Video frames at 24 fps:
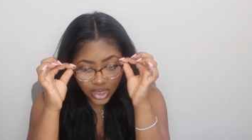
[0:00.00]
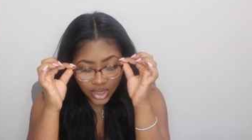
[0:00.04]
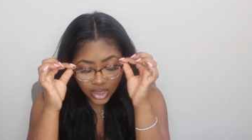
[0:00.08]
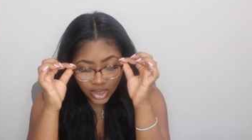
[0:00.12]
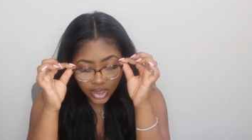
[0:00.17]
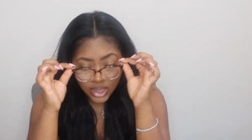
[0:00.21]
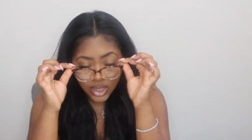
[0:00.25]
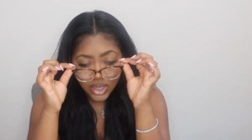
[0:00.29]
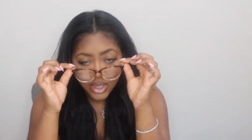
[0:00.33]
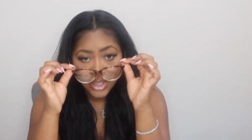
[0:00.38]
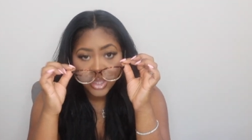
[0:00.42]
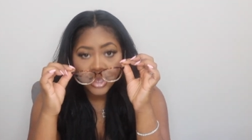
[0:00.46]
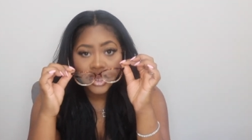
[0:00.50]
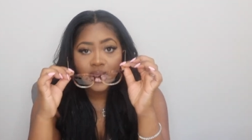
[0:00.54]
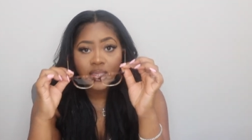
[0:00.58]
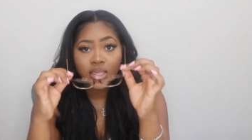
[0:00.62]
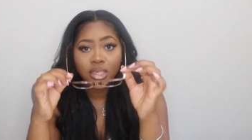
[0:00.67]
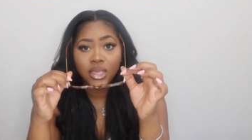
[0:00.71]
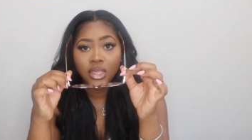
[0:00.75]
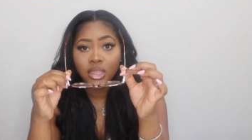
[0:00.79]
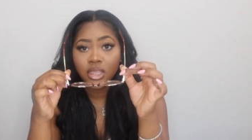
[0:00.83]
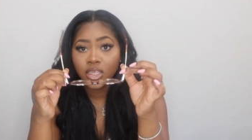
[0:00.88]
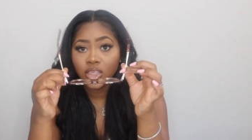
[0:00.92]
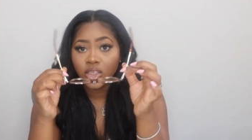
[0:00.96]
Again, like I
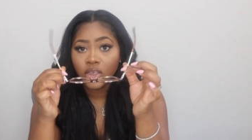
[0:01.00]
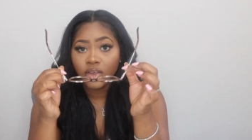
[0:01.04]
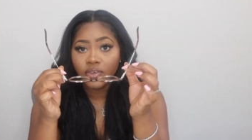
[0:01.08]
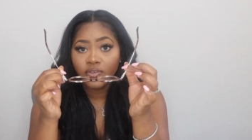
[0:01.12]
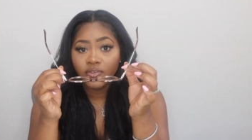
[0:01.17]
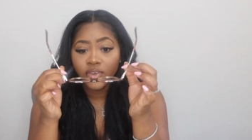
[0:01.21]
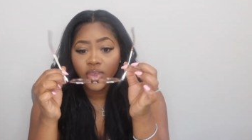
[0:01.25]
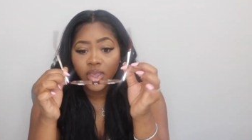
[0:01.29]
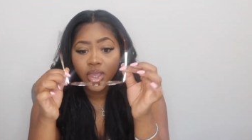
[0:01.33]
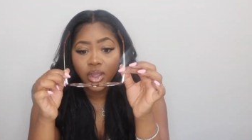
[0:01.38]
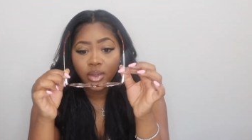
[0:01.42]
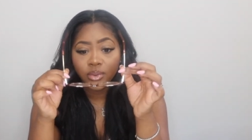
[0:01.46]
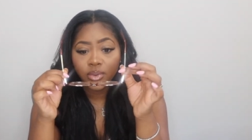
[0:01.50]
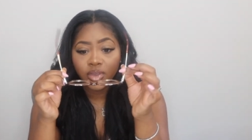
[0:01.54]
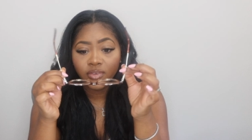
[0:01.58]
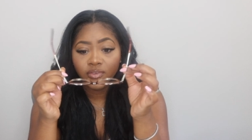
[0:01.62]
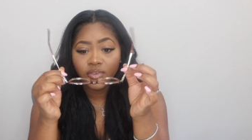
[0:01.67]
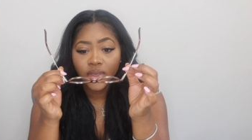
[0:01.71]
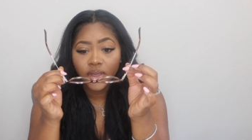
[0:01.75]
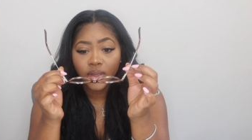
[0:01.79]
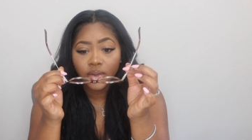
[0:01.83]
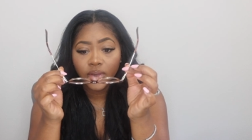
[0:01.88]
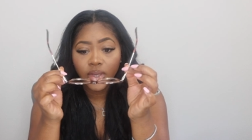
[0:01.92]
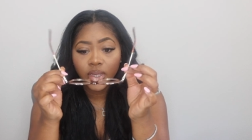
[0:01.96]
said, these are very,
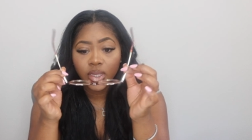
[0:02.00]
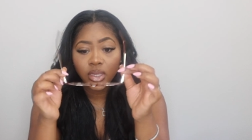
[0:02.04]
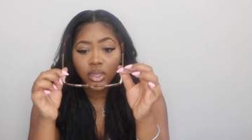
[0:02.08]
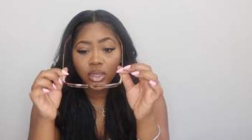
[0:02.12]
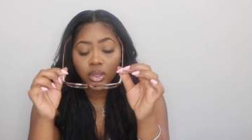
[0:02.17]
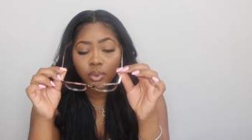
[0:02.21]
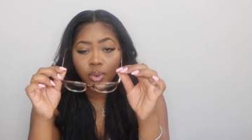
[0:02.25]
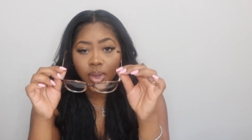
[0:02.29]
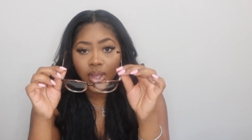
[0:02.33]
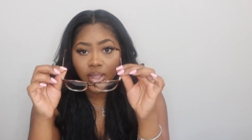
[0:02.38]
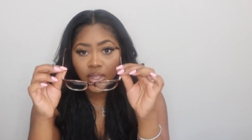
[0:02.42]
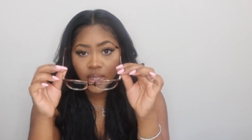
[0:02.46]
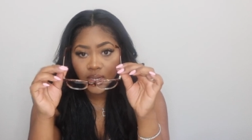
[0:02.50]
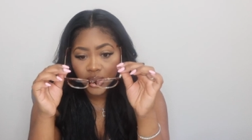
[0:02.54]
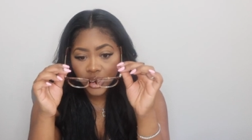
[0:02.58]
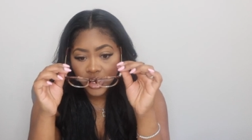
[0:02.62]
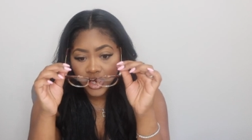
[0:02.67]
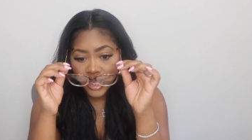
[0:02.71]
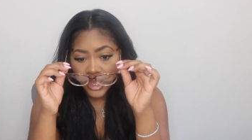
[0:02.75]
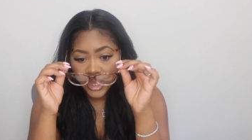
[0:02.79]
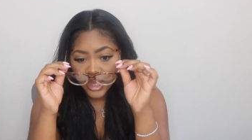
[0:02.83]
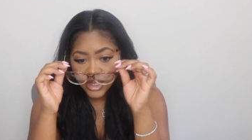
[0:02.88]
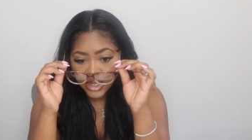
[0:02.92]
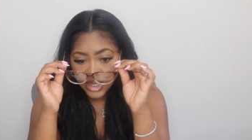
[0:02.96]
very good quality
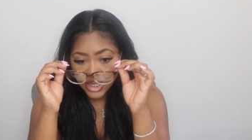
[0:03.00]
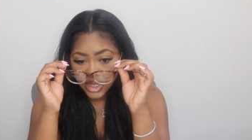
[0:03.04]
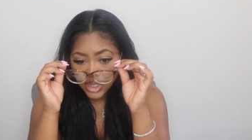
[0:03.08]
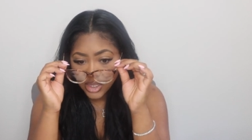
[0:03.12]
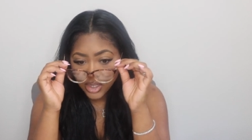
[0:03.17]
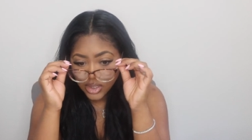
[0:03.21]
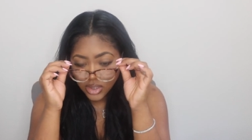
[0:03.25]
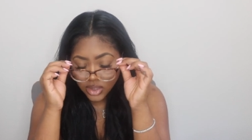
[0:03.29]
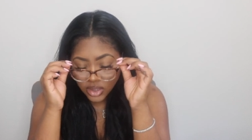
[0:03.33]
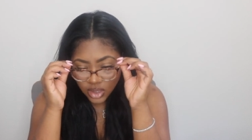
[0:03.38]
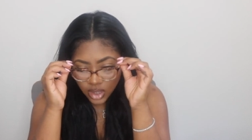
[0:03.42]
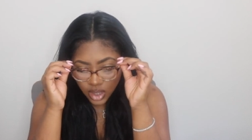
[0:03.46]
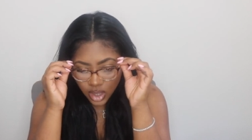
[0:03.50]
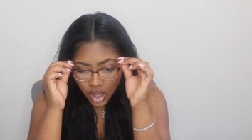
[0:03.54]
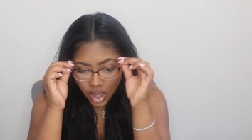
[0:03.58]
glasses.